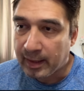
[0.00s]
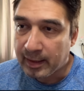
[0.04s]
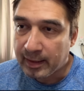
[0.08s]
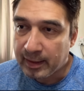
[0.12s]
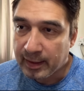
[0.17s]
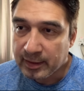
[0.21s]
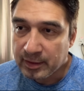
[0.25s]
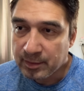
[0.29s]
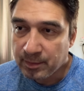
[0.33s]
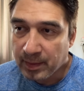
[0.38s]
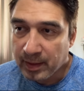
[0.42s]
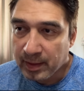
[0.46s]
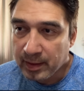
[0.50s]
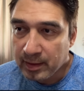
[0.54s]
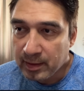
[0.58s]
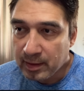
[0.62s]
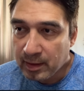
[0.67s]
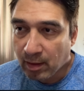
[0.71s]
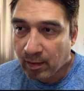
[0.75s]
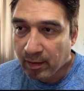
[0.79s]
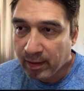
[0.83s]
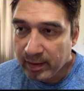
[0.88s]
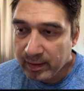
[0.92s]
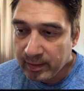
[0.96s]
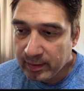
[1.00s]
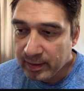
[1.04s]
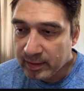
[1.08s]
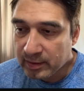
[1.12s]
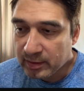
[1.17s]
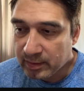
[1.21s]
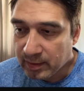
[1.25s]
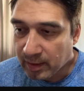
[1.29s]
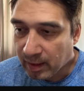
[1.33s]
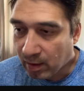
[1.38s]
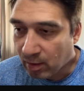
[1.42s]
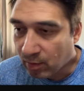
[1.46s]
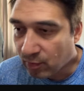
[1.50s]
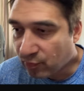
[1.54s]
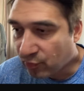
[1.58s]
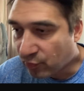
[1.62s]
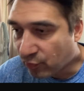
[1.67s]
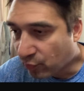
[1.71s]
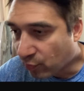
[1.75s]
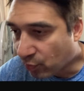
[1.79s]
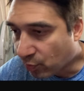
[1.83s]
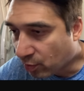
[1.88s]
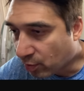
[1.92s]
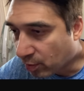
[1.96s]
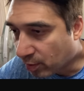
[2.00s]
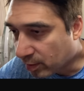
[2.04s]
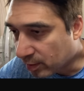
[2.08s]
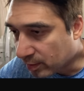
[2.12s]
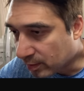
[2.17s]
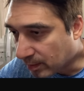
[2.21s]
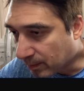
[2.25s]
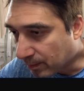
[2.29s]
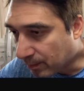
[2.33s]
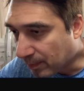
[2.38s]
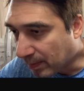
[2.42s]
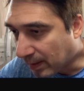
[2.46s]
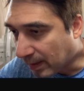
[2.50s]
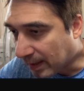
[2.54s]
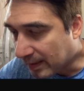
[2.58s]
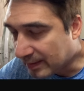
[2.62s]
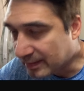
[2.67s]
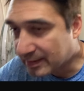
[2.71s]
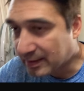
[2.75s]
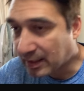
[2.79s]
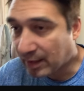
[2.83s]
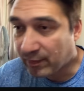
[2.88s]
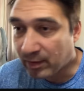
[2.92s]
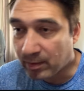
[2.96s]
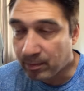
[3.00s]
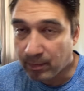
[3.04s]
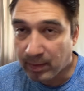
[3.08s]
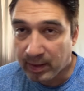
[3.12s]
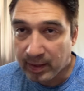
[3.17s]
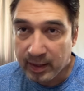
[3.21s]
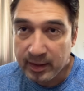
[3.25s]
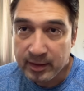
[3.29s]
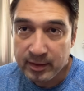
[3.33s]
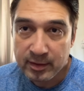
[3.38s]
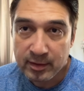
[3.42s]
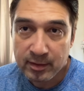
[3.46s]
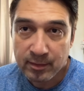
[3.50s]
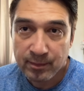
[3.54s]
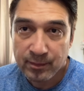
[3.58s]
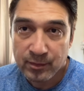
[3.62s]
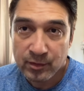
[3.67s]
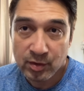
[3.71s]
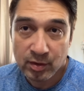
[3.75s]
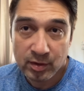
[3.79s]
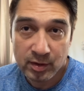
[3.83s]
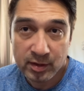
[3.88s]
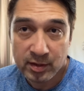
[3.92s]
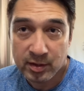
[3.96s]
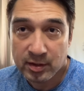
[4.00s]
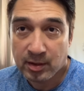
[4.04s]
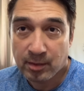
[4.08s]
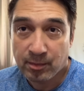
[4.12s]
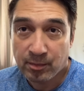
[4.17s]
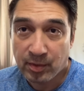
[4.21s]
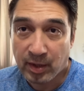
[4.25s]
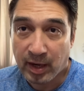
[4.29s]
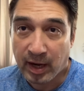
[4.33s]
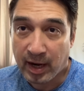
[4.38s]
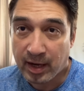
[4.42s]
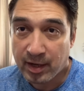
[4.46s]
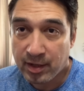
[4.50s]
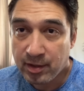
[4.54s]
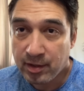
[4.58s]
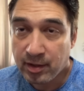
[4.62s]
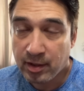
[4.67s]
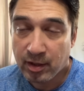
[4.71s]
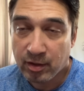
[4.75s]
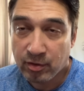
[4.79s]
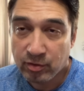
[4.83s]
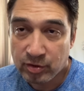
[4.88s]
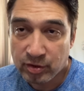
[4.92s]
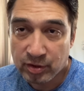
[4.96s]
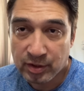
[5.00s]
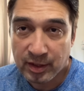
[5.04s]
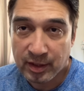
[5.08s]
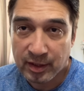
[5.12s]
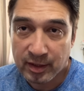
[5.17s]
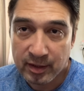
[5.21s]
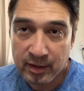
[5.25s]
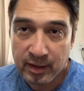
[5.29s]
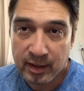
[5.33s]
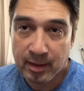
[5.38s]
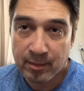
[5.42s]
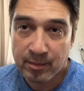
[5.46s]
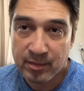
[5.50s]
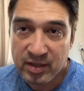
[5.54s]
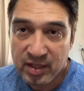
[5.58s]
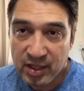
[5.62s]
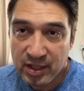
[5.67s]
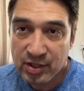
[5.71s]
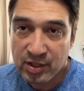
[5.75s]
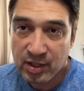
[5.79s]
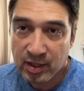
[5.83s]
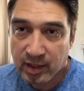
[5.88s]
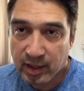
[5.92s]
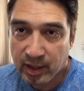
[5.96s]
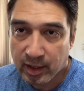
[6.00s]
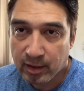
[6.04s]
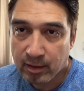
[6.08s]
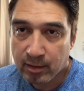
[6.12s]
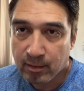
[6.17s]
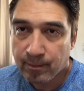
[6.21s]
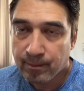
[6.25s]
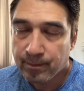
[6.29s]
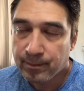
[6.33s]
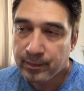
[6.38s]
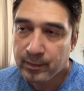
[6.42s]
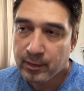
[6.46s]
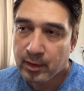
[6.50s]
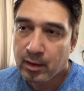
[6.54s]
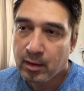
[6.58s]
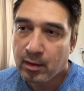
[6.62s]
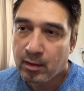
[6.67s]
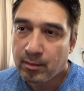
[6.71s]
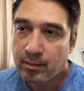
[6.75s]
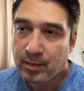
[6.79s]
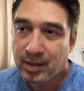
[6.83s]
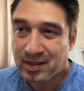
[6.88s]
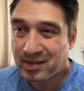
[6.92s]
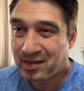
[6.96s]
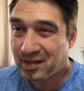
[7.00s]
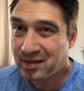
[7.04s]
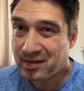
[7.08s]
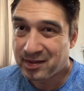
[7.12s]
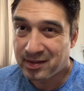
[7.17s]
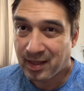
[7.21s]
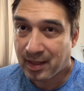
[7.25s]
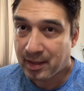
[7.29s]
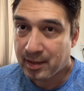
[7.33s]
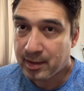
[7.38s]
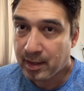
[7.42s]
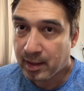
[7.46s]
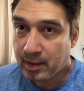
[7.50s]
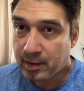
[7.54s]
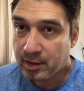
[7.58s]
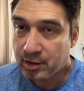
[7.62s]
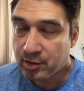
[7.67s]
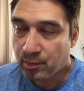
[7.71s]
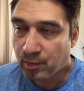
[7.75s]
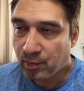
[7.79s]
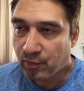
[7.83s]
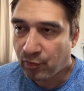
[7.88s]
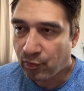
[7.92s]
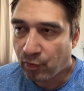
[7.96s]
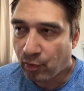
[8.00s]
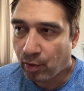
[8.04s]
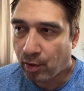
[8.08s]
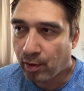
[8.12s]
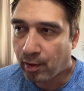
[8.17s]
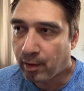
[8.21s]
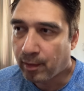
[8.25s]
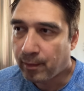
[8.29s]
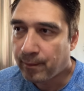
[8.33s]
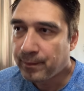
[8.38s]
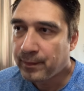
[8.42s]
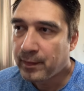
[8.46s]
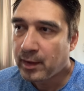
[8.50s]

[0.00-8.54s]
it has been doing this now for the past 7 minutes. So this is a brand new skill that I'm teaching it because it's not done this before.